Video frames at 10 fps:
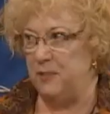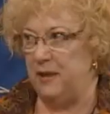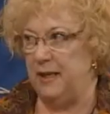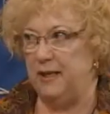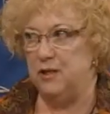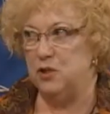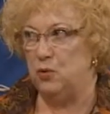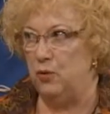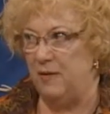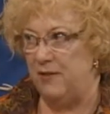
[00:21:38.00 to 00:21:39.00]
or something like at a
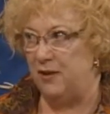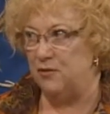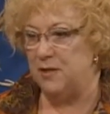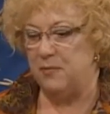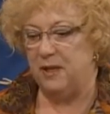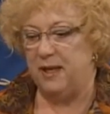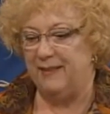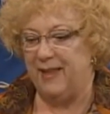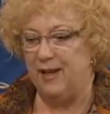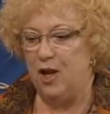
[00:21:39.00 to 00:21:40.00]
school event or something
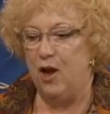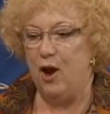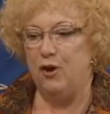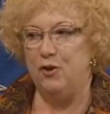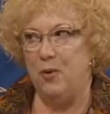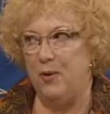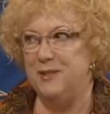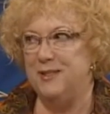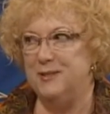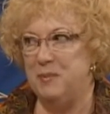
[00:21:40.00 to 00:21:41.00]
like that, are you
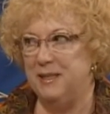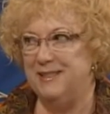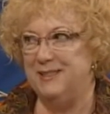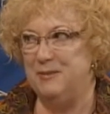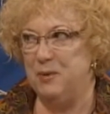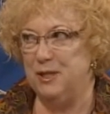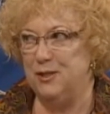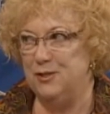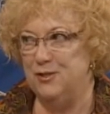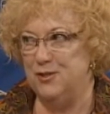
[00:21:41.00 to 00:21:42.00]
always expected to
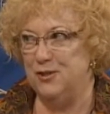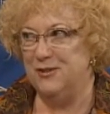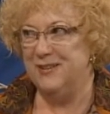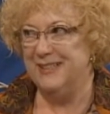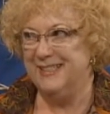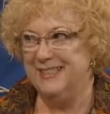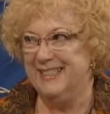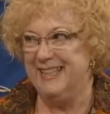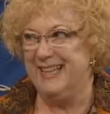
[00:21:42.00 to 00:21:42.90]
bring the dessert? Yes,